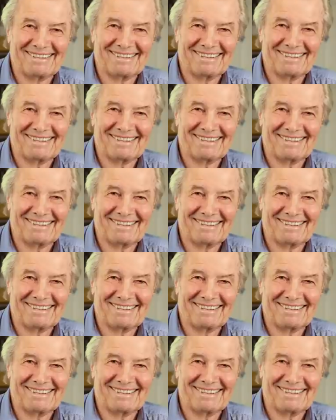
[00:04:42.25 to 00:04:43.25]

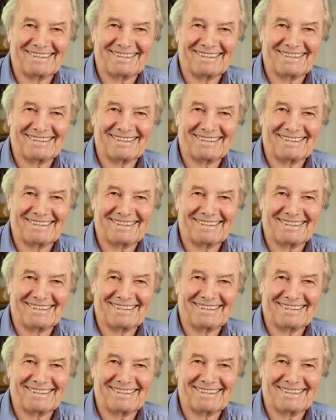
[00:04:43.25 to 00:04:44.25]

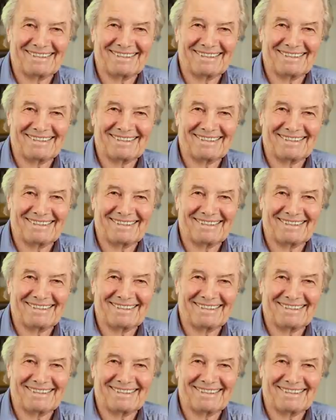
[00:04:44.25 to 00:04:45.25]

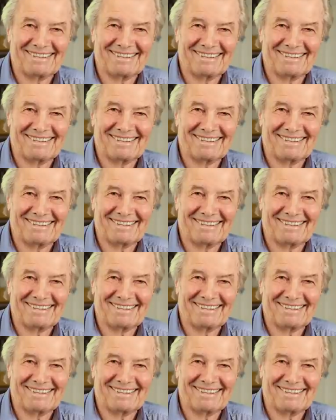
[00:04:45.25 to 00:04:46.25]

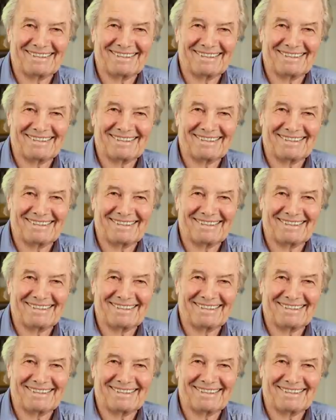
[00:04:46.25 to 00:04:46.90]
(no one is talking)